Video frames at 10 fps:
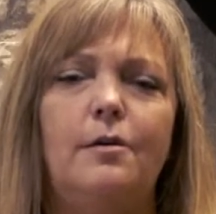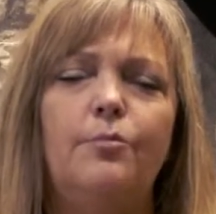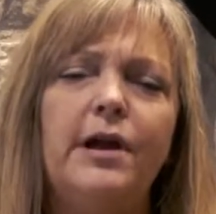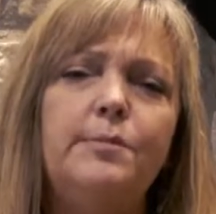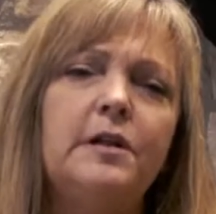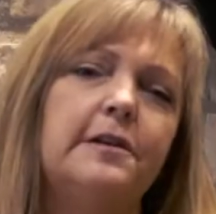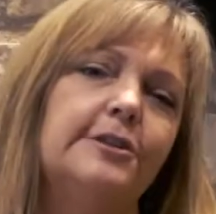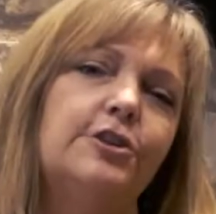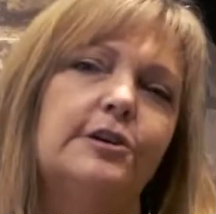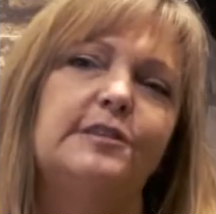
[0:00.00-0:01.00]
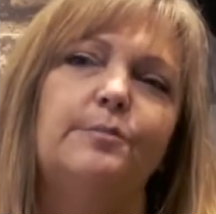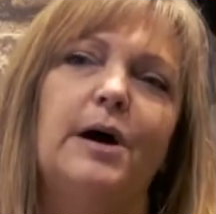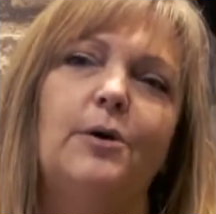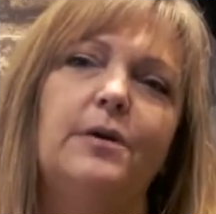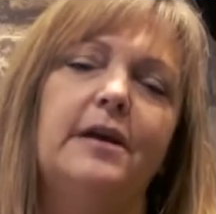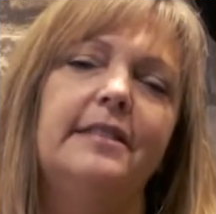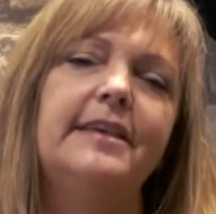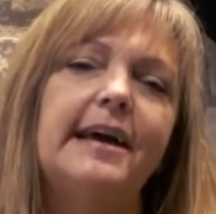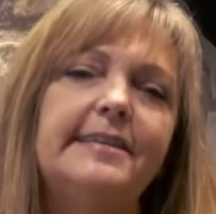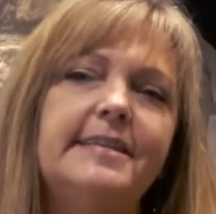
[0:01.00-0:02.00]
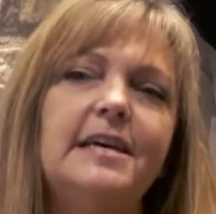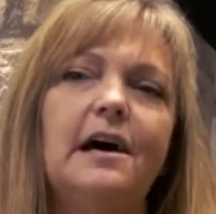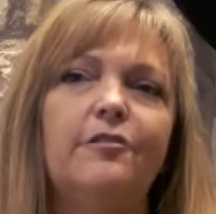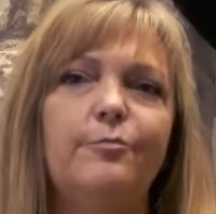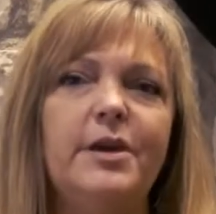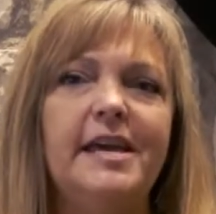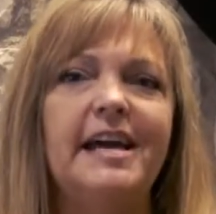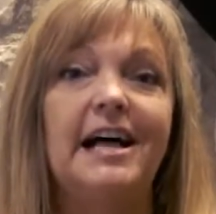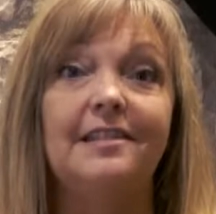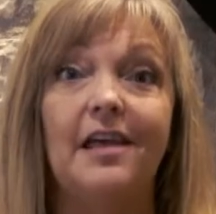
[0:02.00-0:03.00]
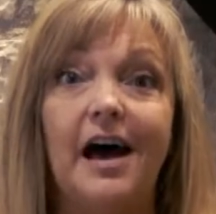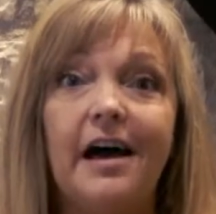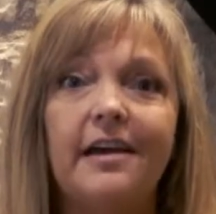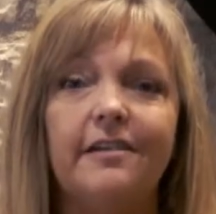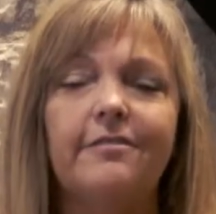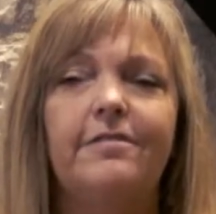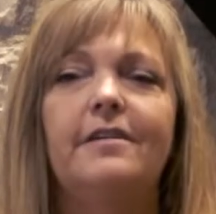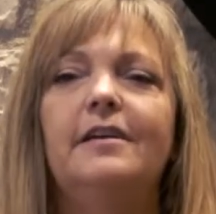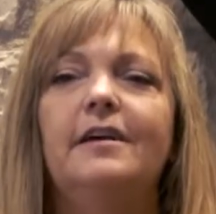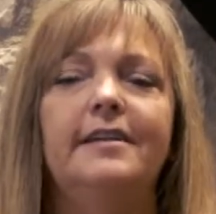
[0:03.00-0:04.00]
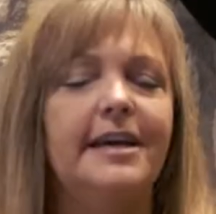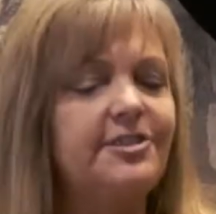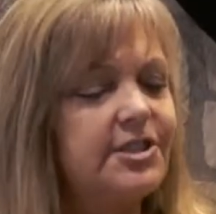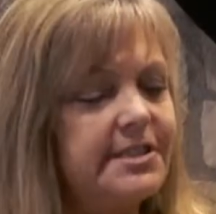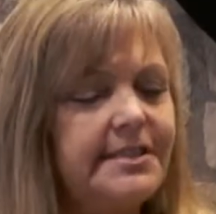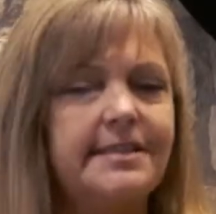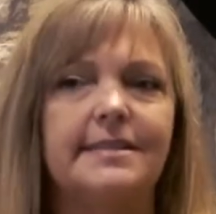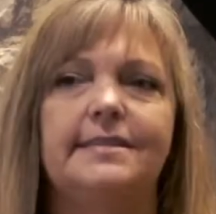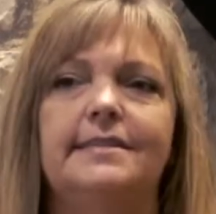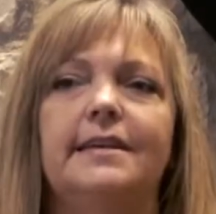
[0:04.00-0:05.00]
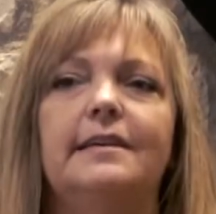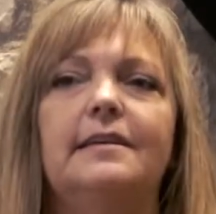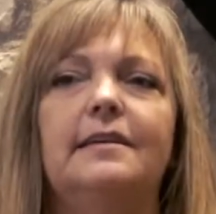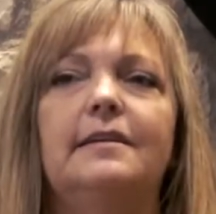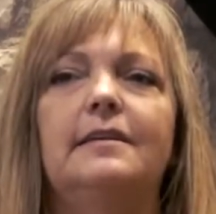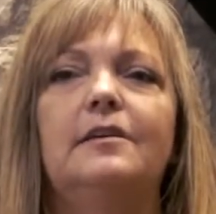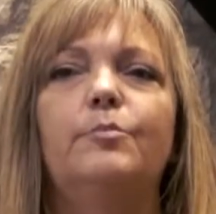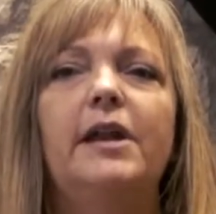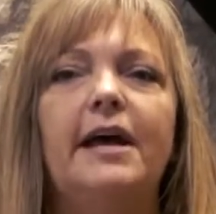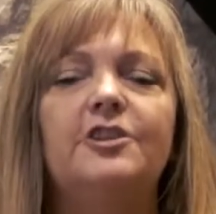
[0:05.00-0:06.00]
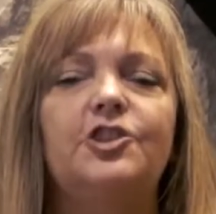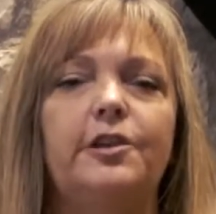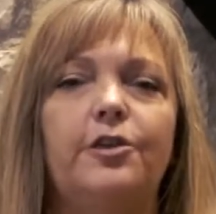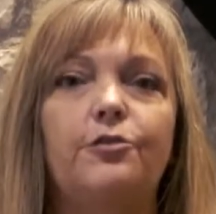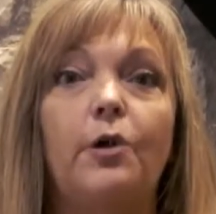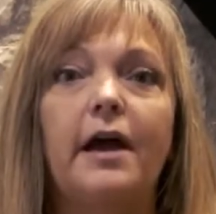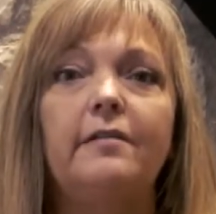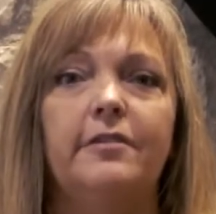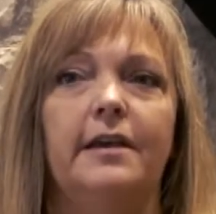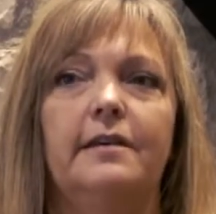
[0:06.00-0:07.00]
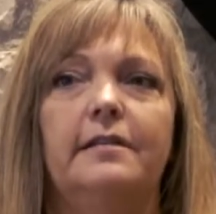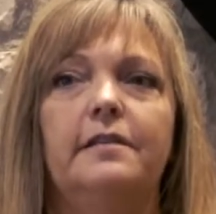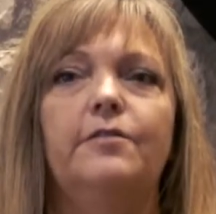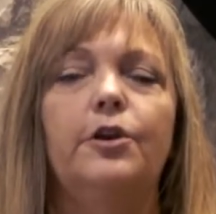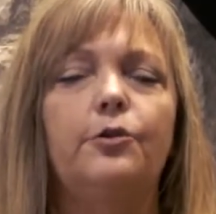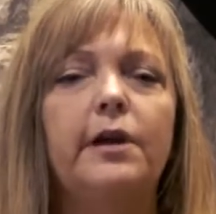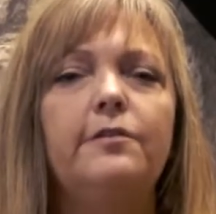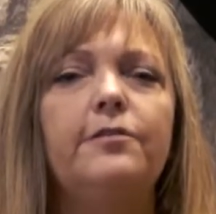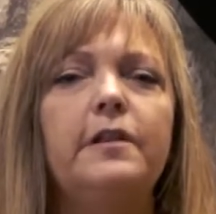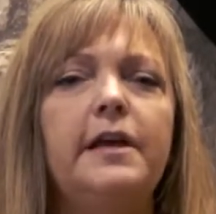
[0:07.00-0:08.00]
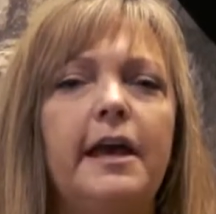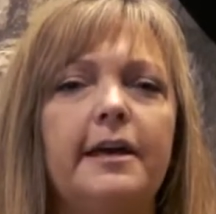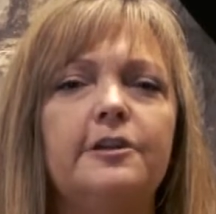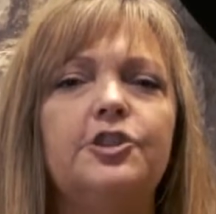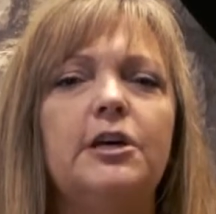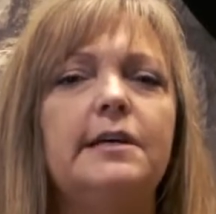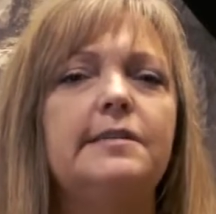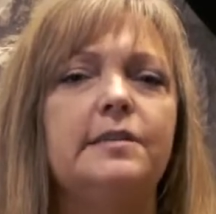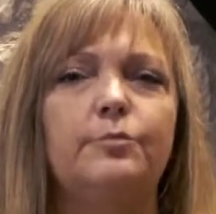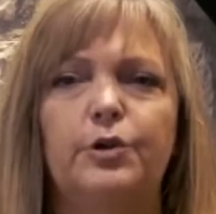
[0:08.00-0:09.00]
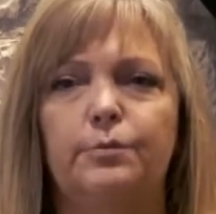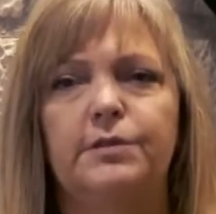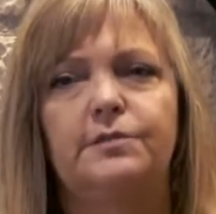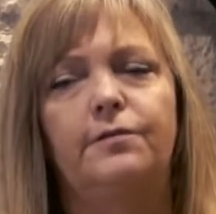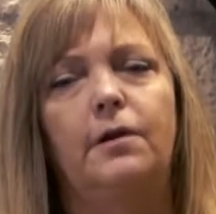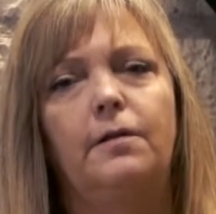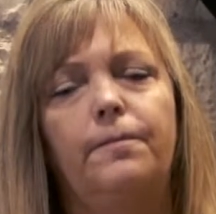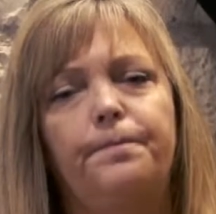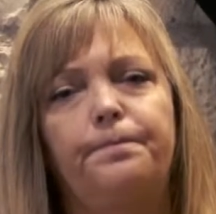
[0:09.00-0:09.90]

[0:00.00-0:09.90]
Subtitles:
Brian McLaren talks about the idea of being alive, not just existing, but actually thriving, living gratefully, energized, and purposeful.